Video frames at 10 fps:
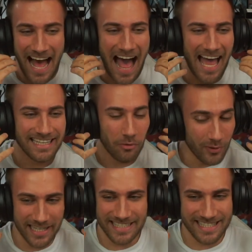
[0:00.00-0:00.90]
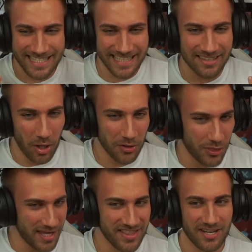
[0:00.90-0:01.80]
I really did not
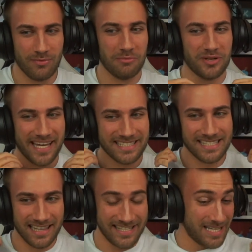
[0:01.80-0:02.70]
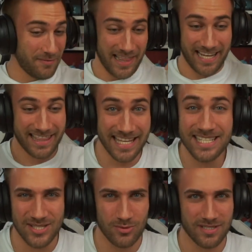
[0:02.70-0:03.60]
think that we would get something like
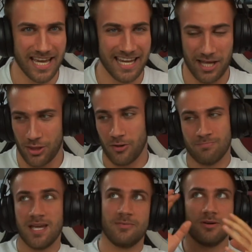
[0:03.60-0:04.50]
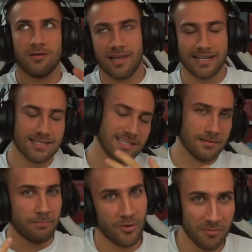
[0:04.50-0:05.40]
this today. I thought maybe, oh, like a
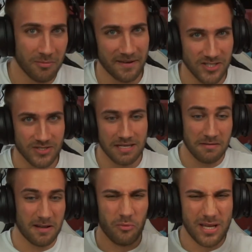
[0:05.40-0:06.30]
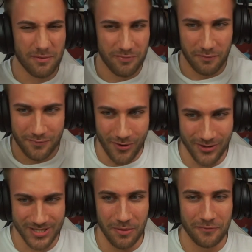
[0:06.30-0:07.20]
little promo picture or something, but we have the
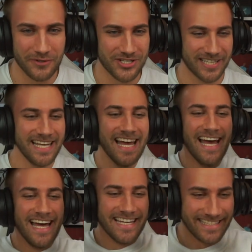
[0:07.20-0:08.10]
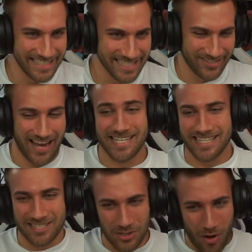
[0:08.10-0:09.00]
first official teaser, guys. I
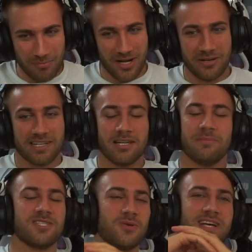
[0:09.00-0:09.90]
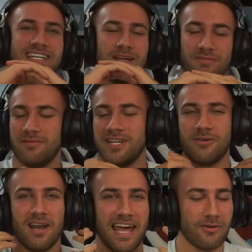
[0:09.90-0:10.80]
need to calm down a little bit. You can give the
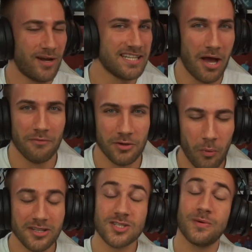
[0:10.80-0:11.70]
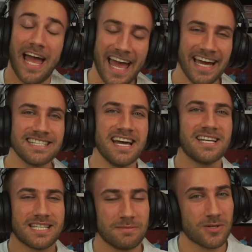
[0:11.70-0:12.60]
video a like right now if you want to, and
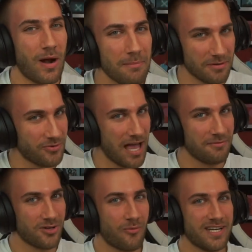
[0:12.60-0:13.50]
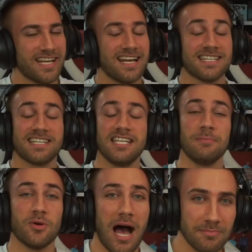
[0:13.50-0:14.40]
subscribe if you haven't already, guys. I
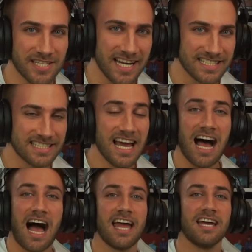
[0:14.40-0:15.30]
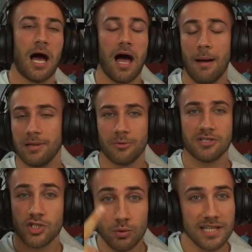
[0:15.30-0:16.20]
keep you updated. I
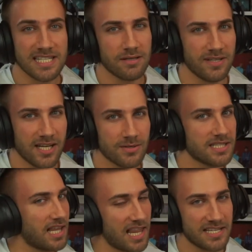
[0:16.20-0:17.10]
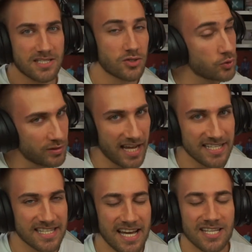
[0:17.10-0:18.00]
uploaded 2 Lisa videos in the last 2
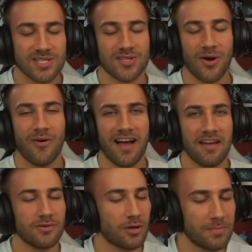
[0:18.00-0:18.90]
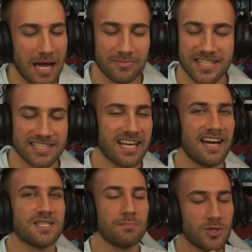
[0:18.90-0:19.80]
days, so if you want to be updated,
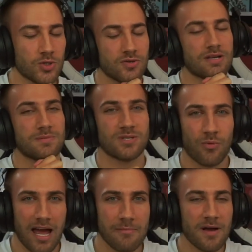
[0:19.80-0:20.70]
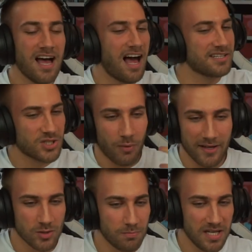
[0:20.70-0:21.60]
guys, be sure to subscribe. I try
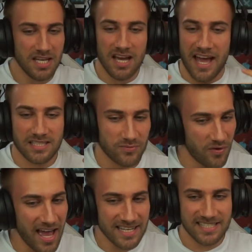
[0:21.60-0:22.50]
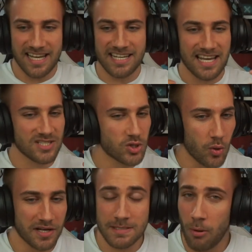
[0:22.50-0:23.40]
to be as fast and as
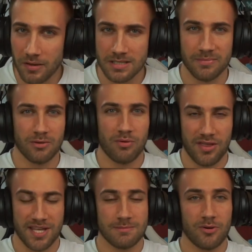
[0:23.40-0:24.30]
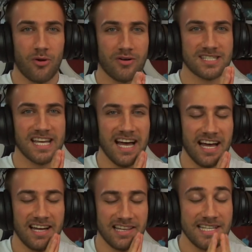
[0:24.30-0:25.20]
good as possible with this because
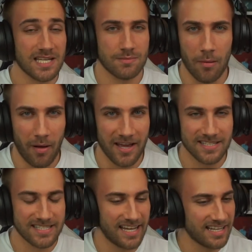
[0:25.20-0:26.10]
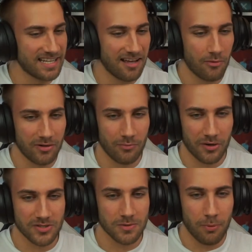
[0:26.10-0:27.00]
Lisa is my bias, and I really
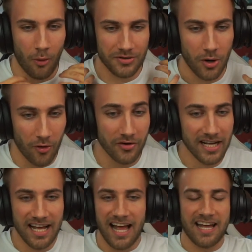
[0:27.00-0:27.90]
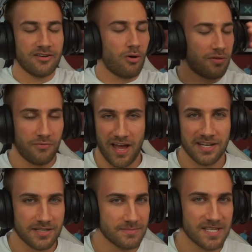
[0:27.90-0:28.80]
want to support her and all the
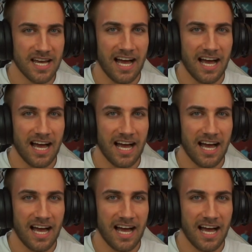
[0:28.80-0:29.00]
fandoms